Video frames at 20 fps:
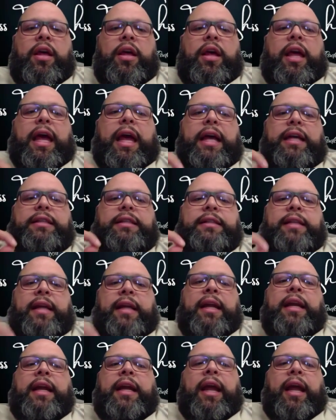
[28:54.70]
Is
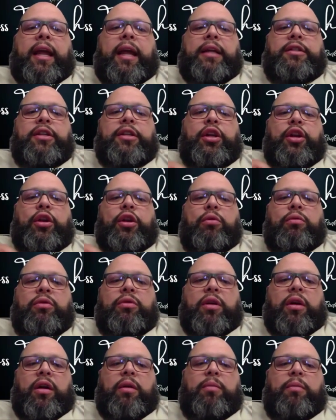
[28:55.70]
Danny Ainge in
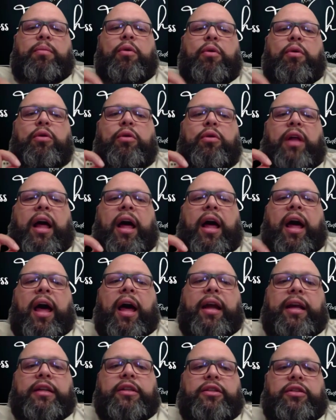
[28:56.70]
Utah pulled a
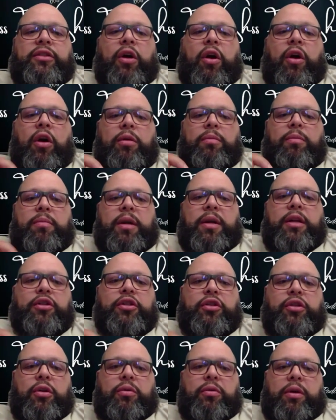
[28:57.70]
heist on
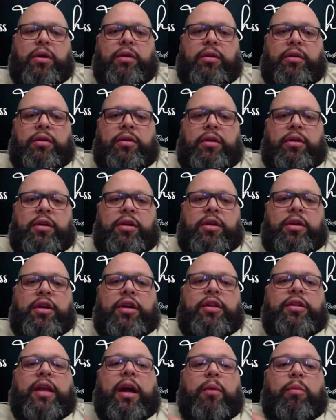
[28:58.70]
Minnesota
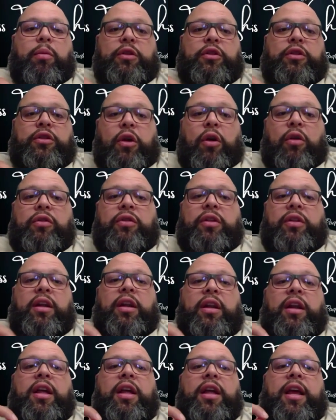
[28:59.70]
that resulted
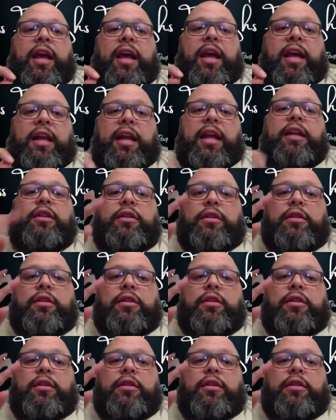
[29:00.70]
in a